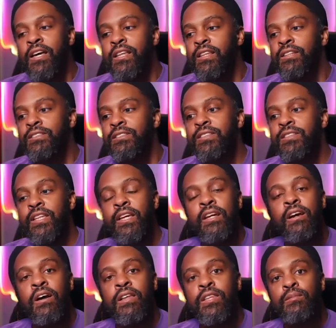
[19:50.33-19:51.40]
there's this thing
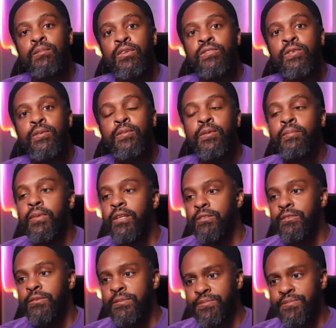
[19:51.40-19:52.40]
called the movable middle.